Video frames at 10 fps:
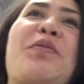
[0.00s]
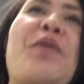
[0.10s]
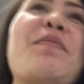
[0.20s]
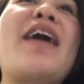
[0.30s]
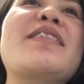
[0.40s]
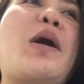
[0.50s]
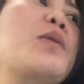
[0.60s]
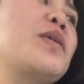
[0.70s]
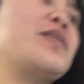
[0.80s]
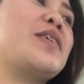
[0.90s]
we're back
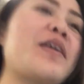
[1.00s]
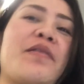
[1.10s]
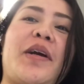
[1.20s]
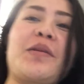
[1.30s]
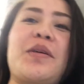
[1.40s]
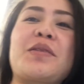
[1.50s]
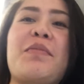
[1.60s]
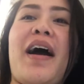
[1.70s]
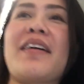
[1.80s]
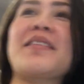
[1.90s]
now. Their generator's
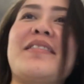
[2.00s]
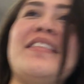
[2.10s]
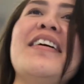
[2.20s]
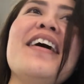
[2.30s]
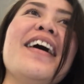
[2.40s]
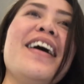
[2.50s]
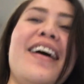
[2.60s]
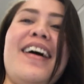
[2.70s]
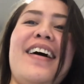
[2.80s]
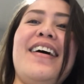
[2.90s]
back.
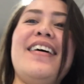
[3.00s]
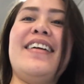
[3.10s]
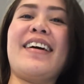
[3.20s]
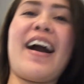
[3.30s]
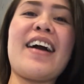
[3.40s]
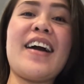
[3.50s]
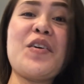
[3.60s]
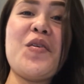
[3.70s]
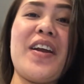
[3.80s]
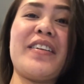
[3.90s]

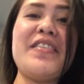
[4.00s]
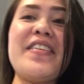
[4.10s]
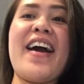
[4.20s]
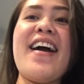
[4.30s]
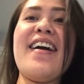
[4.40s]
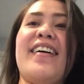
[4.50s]
Nakakagulat yun, ha?